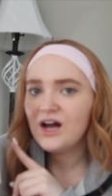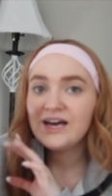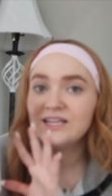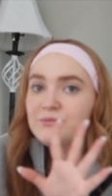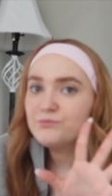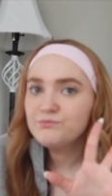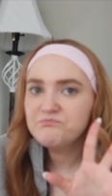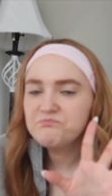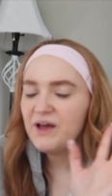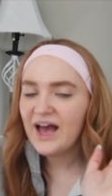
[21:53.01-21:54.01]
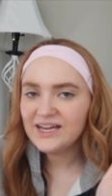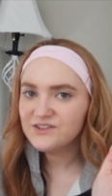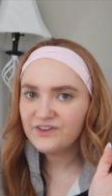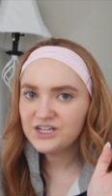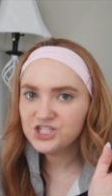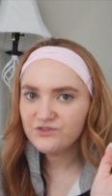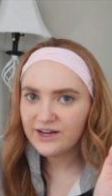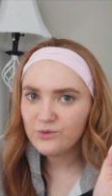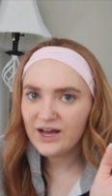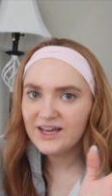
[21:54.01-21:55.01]
I like had to finish it
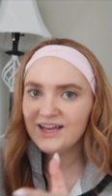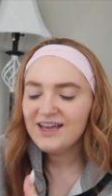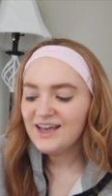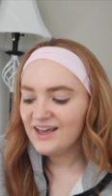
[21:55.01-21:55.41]
right away.